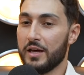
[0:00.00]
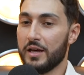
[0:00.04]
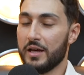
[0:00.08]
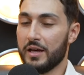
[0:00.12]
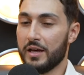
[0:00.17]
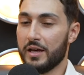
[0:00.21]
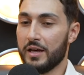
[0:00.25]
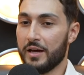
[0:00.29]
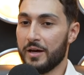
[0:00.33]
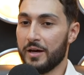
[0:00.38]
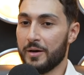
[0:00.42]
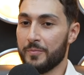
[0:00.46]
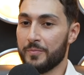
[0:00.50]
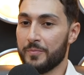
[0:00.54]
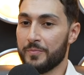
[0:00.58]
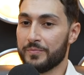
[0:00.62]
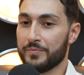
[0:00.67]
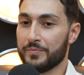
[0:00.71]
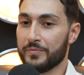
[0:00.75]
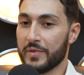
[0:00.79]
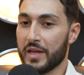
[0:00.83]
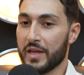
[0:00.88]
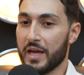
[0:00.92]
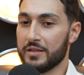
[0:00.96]
um,
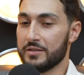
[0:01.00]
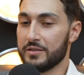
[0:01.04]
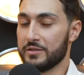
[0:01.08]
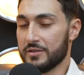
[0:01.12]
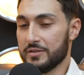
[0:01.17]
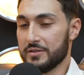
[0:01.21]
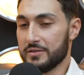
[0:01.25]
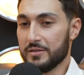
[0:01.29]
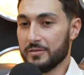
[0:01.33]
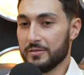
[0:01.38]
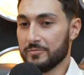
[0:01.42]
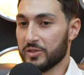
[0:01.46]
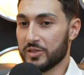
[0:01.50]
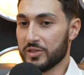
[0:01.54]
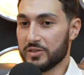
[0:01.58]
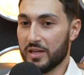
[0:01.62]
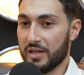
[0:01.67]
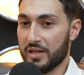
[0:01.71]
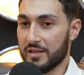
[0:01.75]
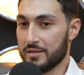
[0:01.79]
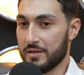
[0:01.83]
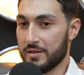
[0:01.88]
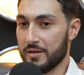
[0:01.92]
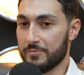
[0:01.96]
and just just
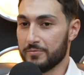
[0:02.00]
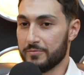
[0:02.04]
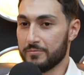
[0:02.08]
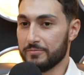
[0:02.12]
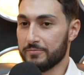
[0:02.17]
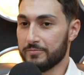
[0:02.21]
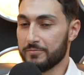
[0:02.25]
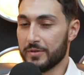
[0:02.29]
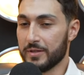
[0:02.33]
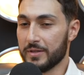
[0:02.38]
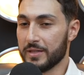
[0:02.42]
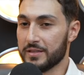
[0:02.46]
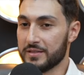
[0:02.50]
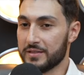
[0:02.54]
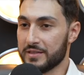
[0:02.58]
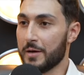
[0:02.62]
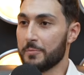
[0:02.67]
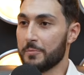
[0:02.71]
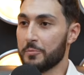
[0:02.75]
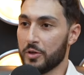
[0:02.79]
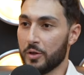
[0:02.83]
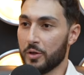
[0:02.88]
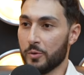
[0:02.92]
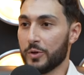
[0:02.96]
as a
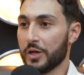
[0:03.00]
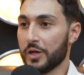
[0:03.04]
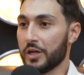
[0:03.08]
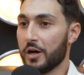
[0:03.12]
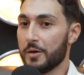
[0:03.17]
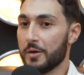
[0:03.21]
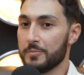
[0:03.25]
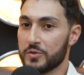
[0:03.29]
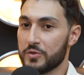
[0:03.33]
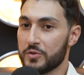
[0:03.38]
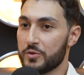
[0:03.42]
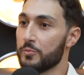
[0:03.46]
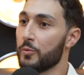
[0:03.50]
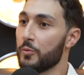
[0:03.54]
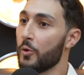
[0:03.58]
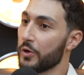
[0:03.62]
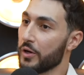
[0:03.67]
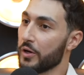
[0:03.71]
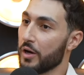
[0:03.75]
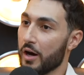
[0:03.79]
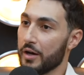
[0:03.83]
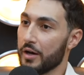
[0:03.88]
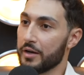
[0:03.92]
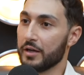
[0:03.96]
example like when it comes to
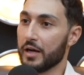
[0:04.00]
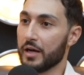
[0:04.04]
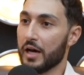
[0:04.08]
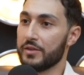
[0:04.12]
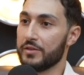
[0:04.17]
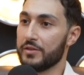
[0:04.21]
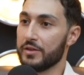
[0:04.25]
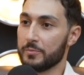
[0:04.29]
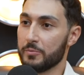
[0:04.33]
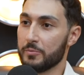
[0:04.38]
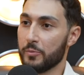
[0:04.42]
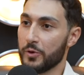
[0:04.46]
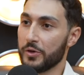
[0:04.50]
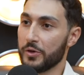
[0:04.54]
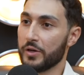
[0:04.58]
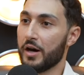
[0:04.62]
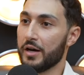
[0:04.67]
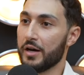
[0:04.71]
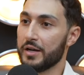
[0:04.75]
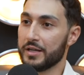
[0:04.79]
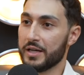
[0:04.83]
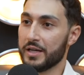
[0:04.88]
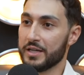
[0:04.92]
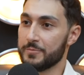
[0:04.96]
boycotting i think
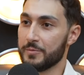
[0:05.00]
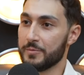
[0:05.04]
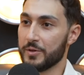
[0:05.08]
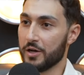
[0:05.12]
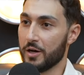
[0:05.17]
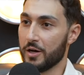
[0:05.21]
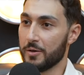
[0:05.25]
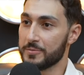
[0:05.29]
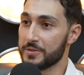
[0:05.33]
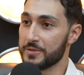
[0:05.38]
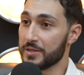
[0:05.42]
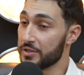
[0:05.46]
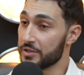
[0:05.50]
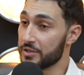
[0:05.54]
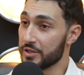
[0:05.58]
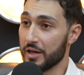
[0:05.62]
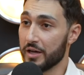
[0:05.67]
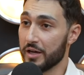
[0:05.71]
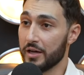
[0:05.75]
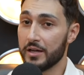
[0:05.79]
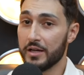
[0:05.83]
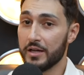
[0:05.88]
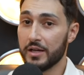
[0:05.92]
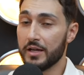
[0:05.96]
boycotting has become such
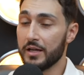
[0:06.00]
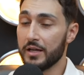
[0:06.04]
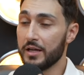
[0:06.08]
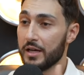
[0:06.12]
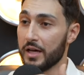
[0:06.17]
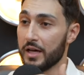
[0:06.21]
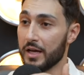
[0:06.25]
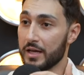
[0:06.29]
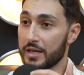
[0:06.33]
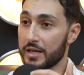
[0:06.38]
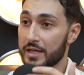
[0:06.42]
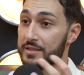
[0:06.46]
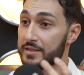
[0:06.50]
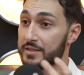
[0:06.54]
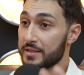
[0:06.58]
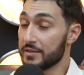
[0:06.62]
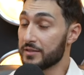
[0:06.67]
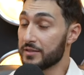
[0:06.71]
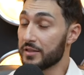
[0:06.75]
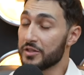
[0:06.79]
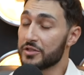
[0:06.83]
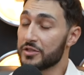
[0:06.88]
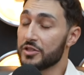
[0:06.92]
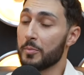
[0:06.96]
a it's
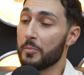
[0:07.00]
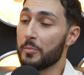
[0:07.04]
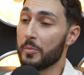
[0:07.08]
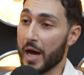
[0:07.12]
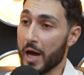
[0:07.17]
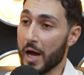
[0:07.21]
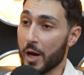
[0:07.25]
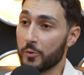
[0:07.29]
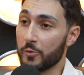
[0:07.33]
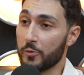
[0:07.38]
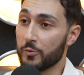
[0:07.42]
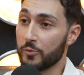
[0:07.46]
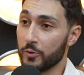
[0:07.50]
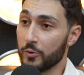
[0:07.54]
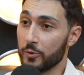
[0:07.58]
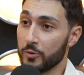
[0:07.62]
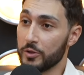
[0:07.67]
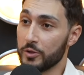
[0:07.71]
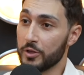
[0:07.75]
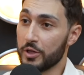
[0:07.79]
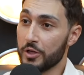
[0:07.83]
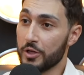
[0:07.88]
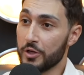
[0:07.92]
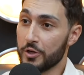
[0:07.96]
such a powerful
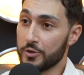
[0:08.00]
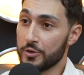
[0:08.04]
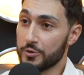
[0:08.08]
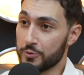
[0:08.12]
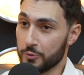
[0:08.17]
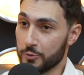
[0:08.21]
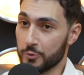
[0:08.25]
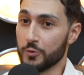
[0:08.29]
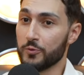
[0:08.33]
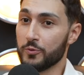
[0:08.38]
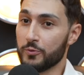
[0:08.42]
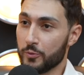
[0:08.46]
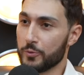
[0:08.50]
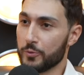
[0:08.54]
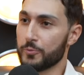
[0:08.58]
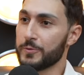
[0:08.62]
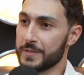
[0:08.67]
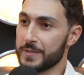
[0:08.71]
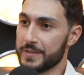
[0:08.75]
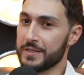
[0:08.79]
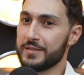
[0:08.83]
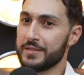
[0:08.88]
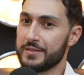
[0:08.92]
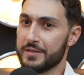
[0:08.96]
tool for
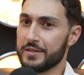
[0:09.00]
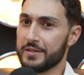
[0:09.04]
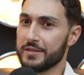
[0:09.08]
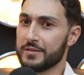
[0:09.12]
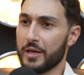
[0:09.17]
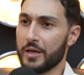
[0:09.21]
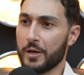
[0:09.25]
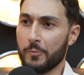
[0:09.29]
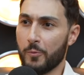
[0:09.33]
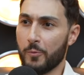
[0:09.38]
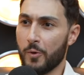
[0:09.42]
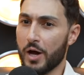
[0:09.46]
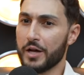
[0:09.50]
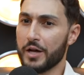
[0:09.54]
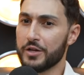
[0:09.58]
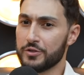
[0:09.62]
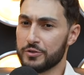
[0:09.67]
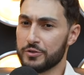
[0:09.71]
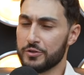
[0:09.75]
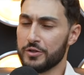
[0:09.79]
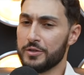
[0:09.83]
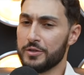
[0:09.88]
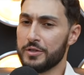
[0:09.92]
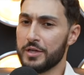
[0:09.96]
resistance like why
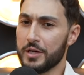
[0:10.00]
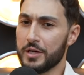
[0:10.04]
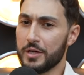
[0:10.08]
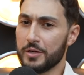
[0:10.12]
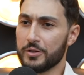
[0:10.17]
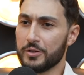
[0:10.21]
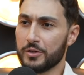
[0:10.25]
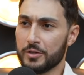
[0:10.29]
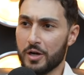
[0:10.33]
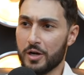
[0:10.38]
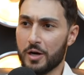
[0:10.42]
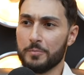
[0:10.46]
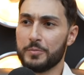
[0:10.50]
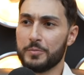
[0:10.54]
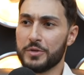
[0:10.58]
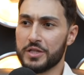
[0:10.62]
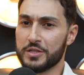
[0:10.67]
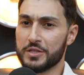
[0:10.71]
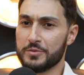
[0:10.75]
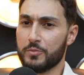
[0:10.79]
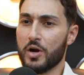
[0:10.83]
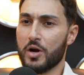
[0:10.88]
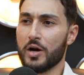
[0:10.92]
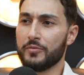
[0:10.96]
should companies
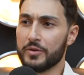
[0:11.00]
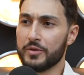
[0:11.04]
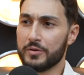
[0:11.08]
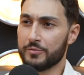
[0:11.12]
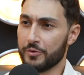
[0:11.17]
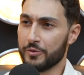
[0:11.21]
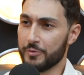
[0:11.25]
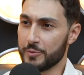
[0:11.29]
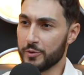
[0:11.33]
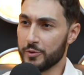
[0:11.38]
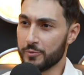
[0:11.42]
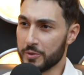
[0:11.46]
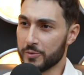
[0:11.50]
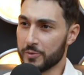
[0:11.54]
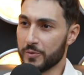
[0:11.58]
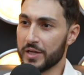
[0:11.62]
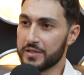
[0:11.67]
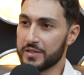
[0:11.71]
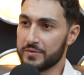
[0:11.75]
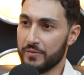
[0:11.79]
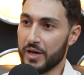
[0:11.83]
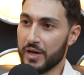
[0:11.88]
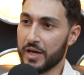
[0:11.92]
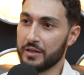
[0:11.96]
profit from human
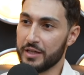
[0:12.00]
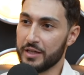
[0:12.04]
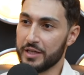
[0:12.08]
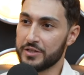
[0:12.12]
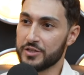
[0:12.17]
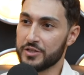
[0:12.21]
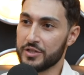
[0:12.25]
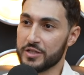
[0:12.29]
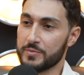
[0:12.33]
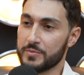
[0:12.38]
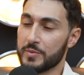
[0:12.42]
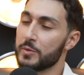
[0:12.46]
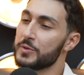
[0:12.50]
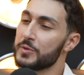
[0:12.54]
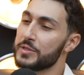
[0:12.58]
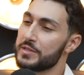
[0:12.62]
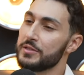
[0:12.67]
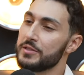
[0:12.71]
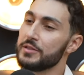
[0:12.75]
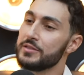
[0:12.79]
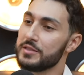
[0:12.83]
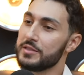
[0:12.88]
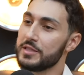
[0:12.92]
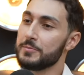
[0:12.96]
rights violations but we
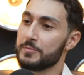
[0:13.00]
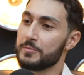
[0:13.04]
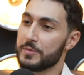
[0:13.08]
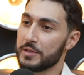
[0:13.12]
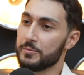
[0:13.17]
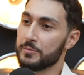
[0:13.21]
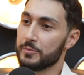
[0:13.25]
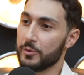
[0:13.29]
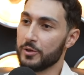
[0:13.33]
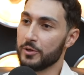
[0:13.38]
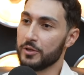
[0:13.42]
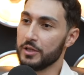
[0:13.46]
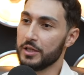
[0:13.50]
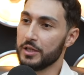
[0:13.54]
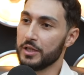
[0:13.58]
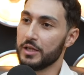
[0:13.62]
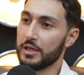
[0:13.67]
still see people